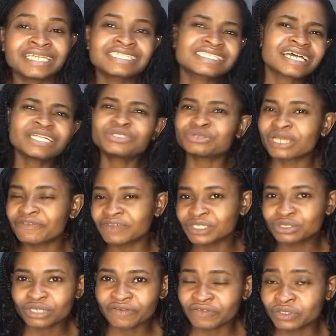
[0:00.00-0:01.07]
start driving
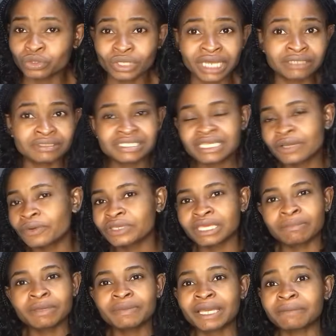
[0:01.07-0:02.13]
traffic. You can say, okay,
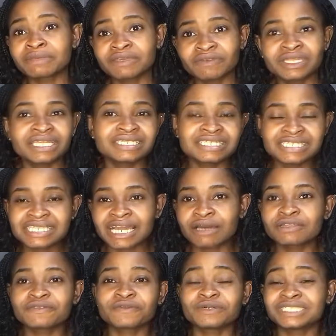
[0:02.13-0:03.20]
maybe I'm giving a
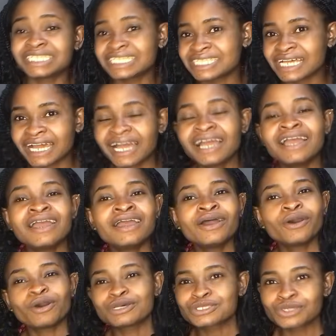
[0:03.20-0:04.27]
discount for data
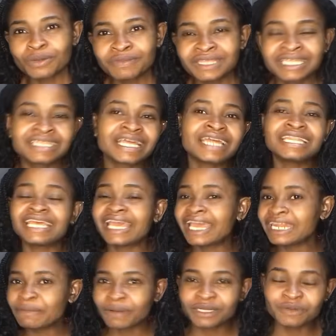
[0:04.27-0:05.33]
or something. Then
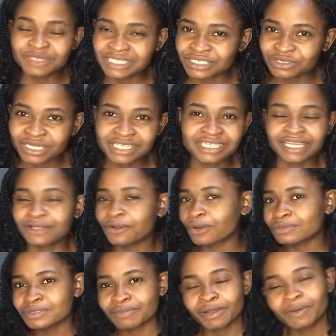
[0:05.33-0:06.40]
anybody who's interested, come
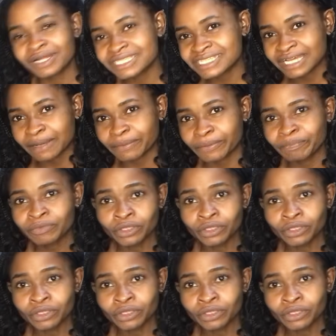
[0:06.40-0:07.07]
to my WhatsApp.